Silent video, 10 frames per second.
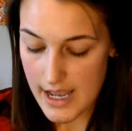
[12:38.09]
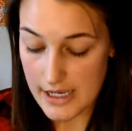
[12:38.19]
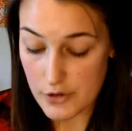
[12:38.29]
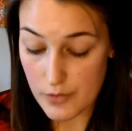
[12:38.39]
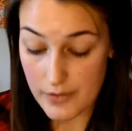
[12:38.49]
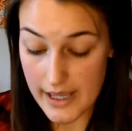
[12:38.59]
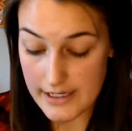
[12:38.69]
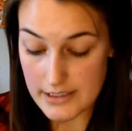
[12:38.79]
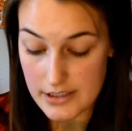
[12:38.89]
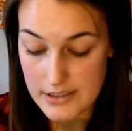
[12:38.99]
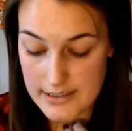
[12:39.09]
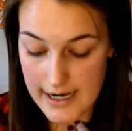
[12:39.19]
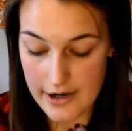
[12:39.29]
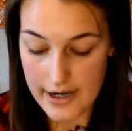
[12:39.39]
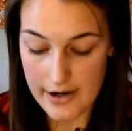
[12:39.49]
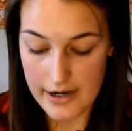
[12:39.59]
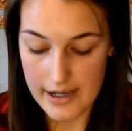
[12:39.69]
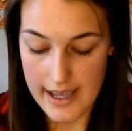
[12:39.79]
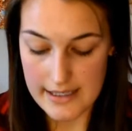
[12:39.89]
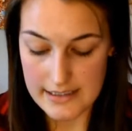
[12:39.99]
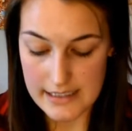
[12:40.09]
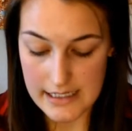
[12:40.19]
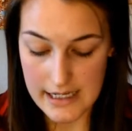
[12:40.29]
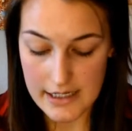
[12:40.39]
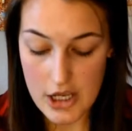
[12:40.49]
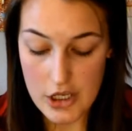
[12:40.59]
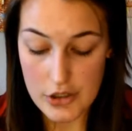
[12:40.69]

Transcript: and you apply it to your desired area as needed.